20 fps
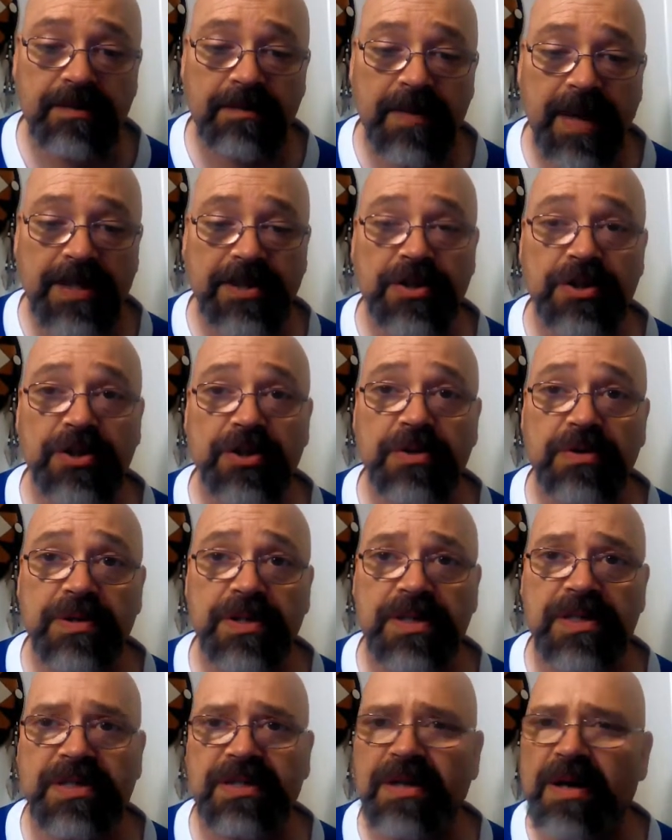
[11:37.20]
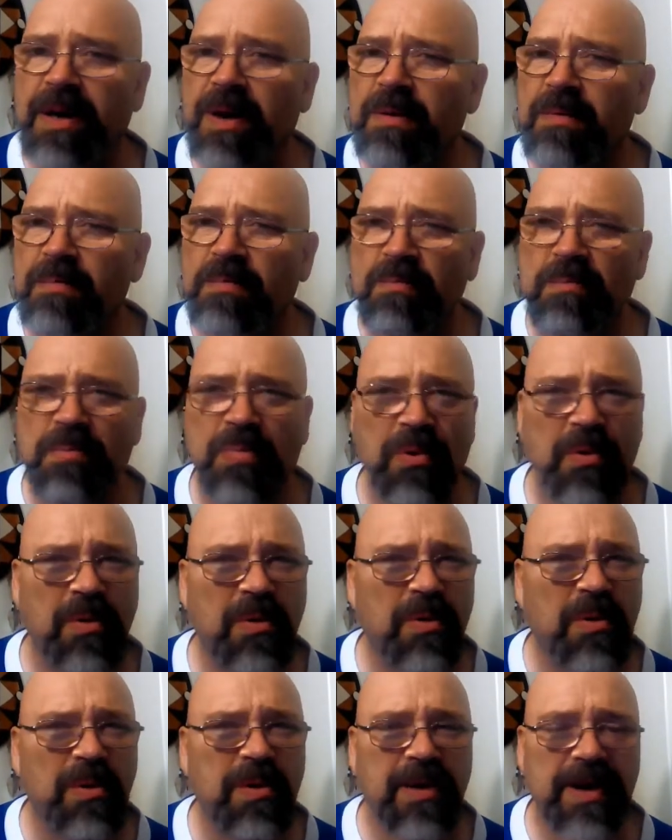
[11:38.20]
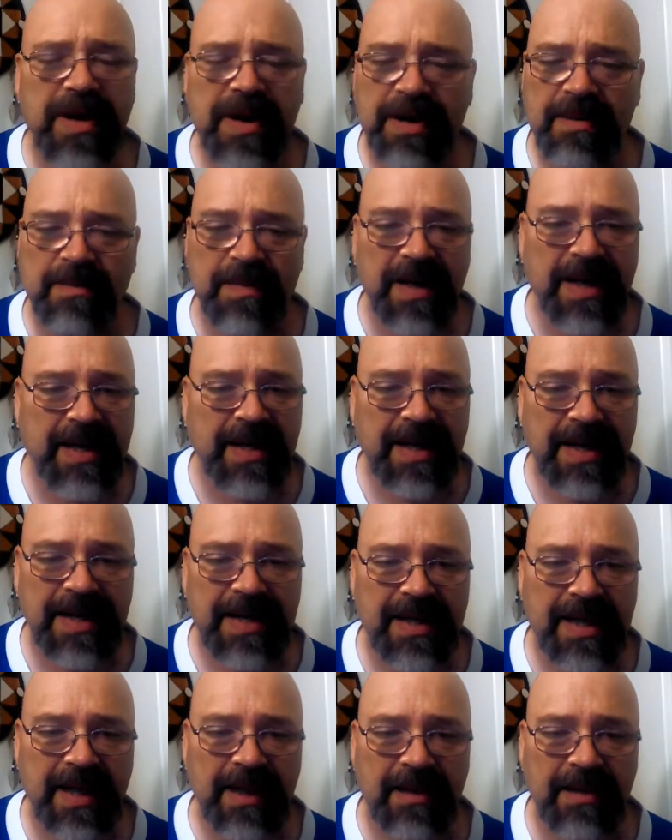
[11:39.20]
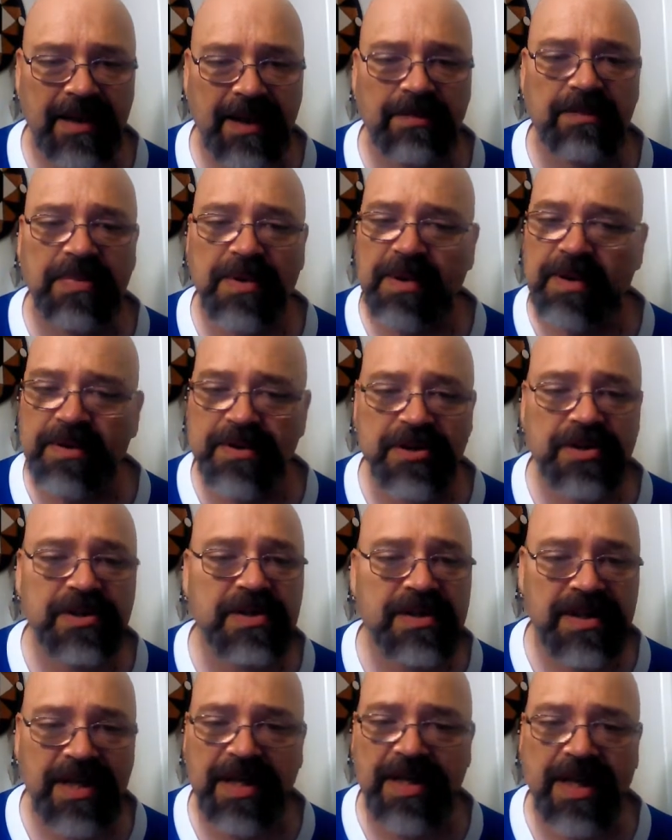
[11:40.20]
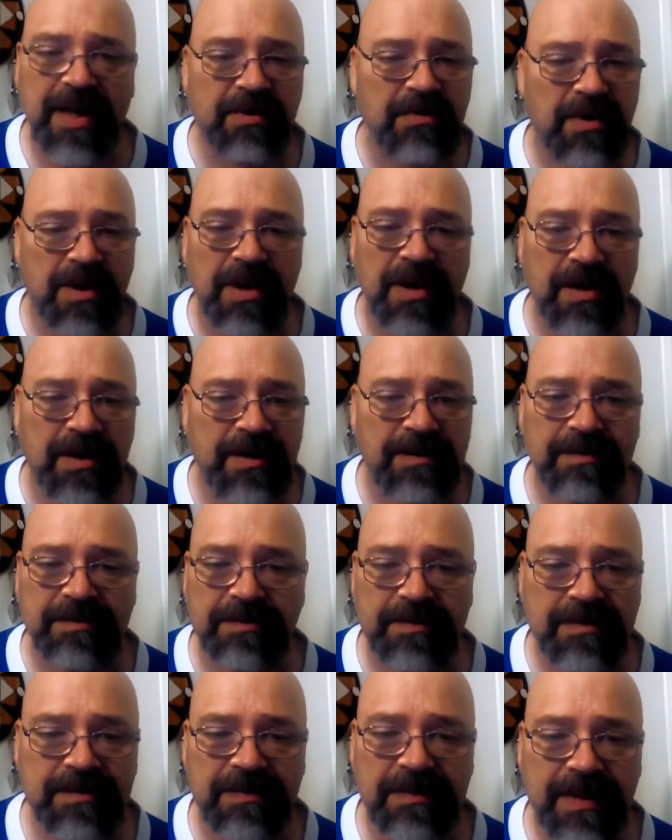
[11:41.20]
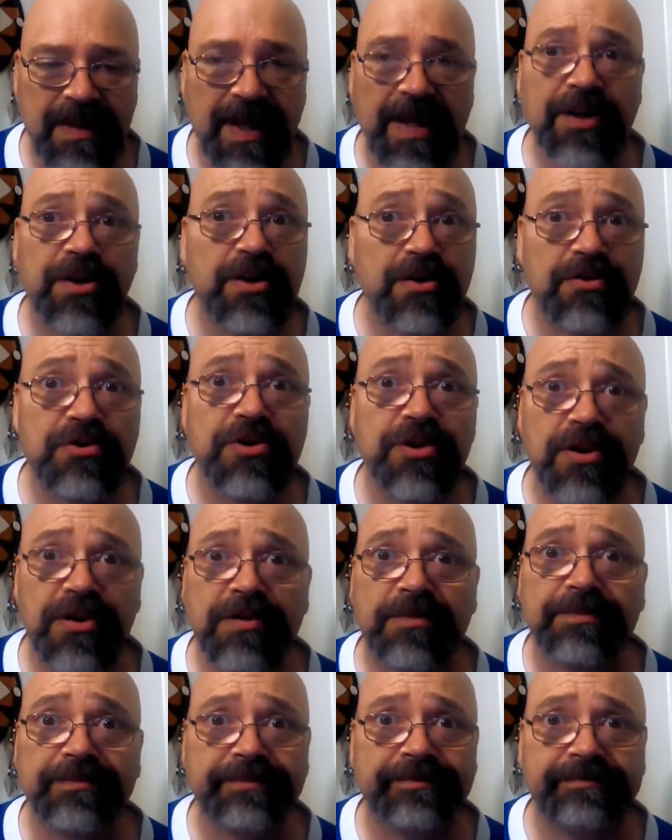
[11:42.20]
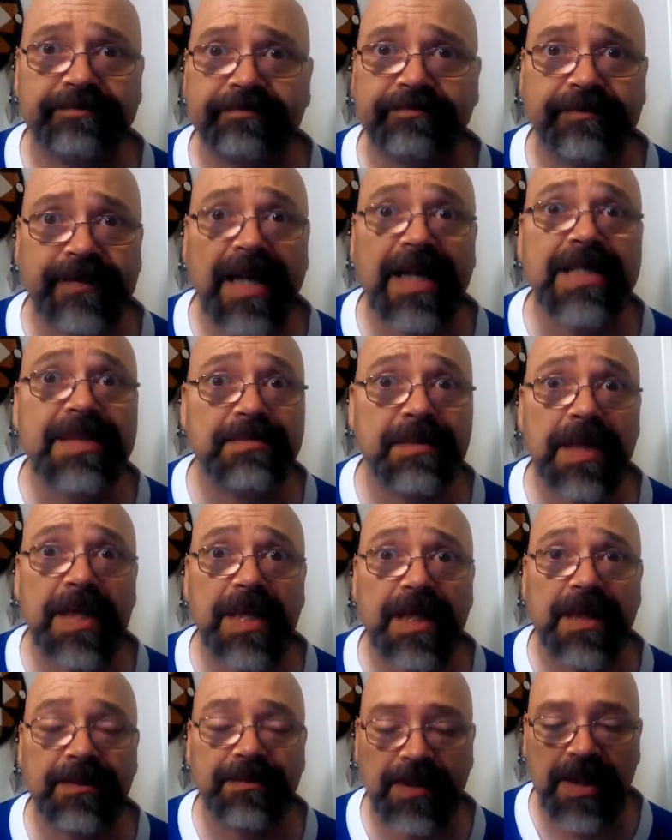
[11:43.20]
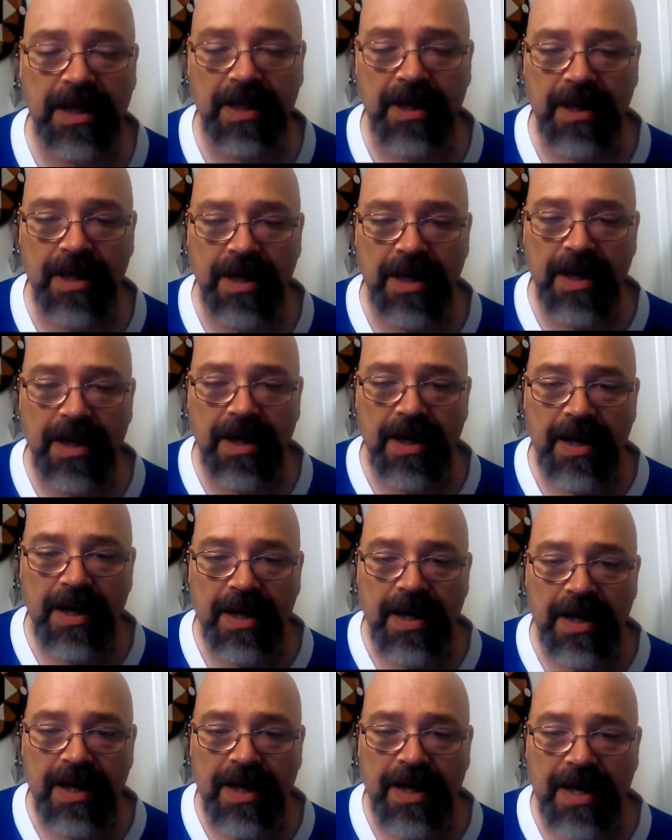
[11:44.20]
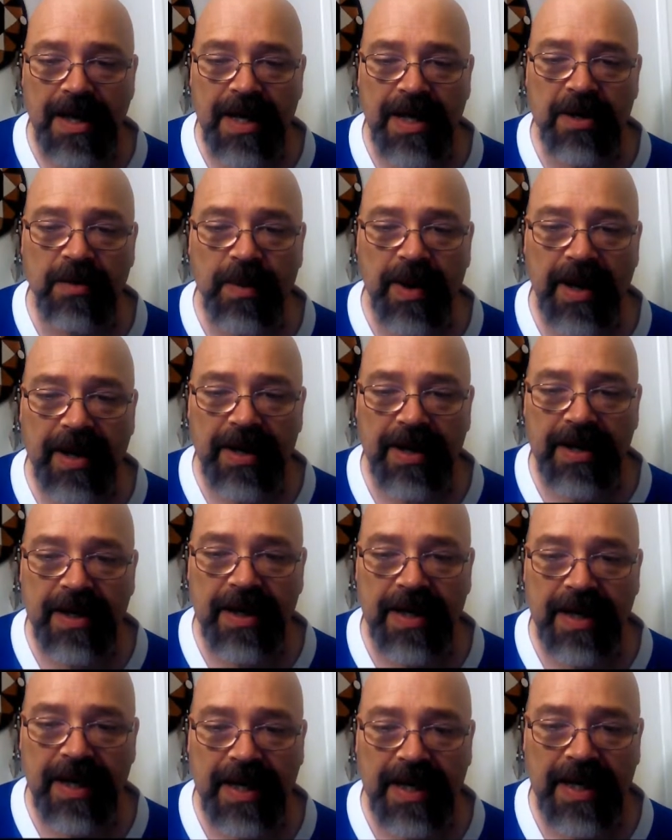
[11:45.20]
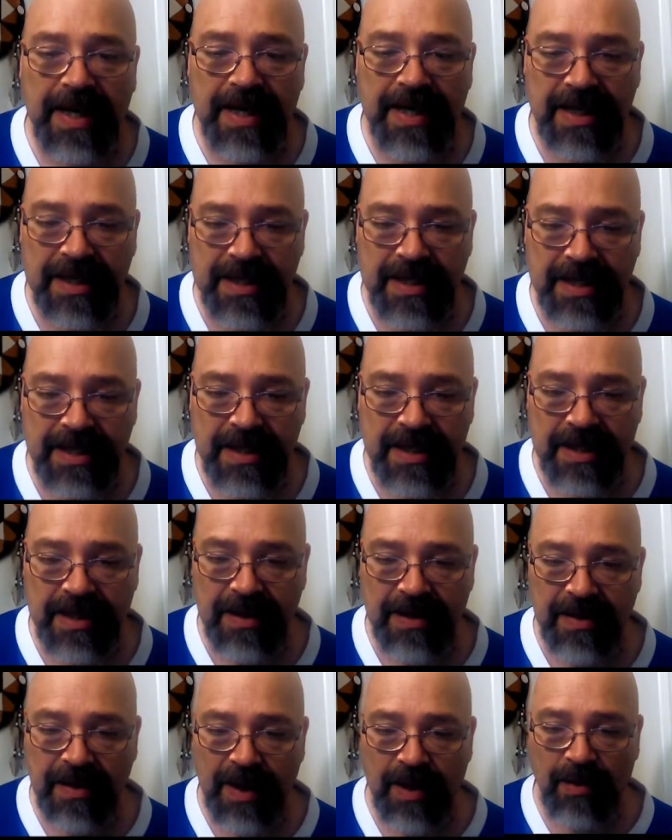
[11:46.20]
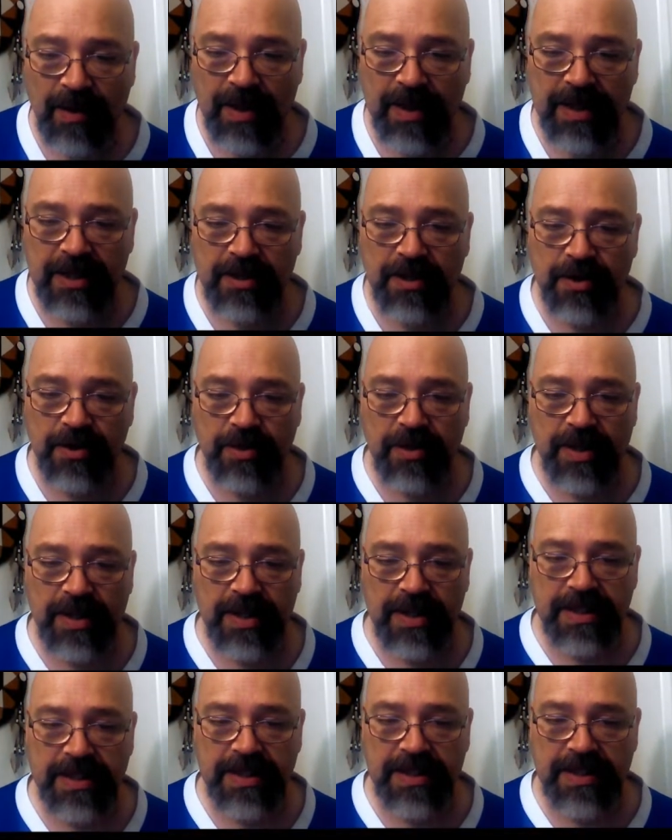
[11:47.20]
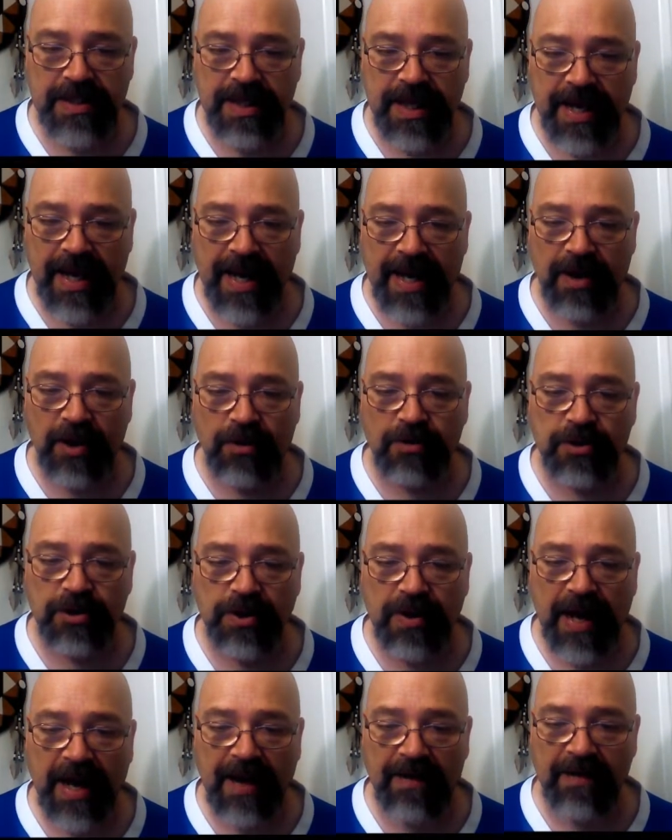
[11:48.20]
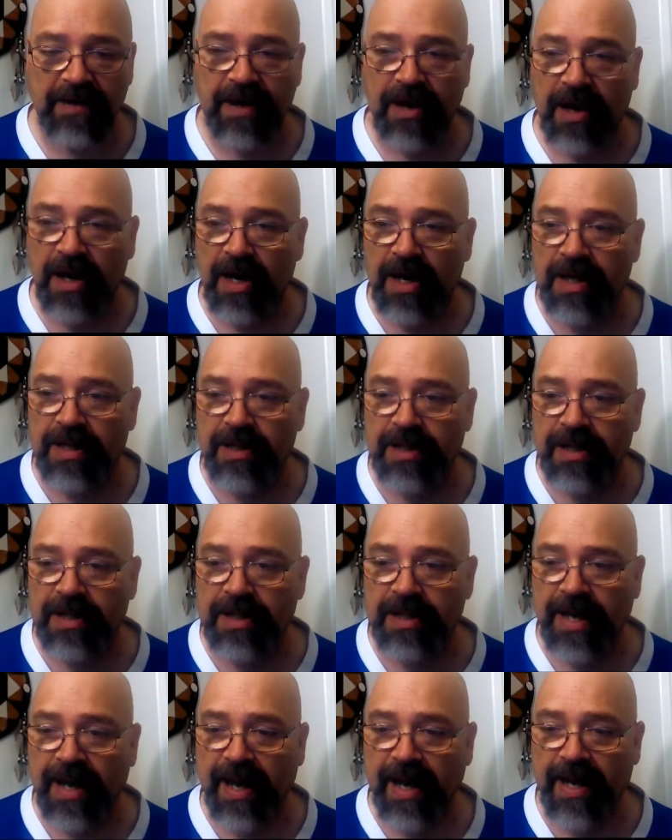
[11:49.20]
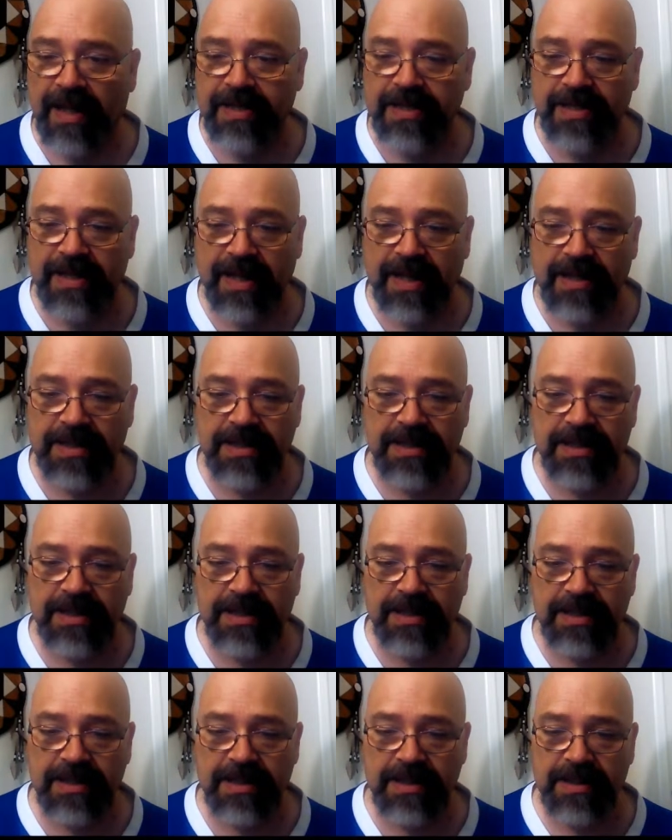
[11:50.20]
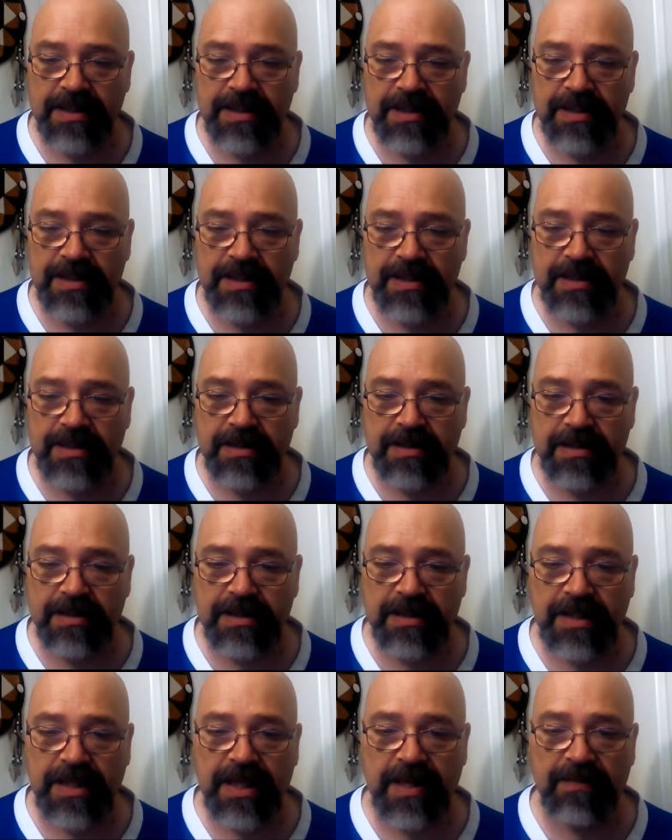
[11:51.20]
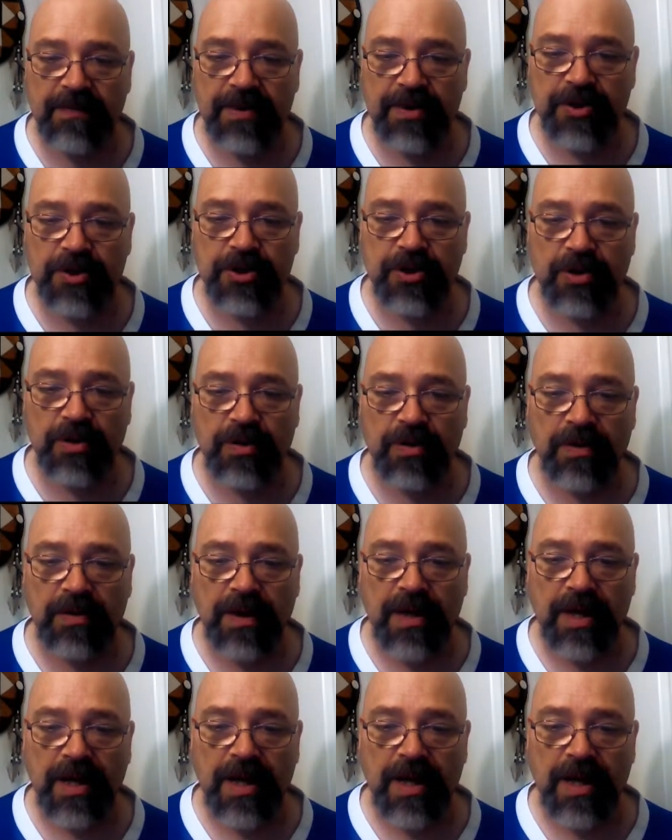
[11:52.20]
Massachusetts. Boy, am I getting that. I'm probably saying that wrong. Like you, Joe. That's me. Anyway, they want to do this and also have it on an Access TV show.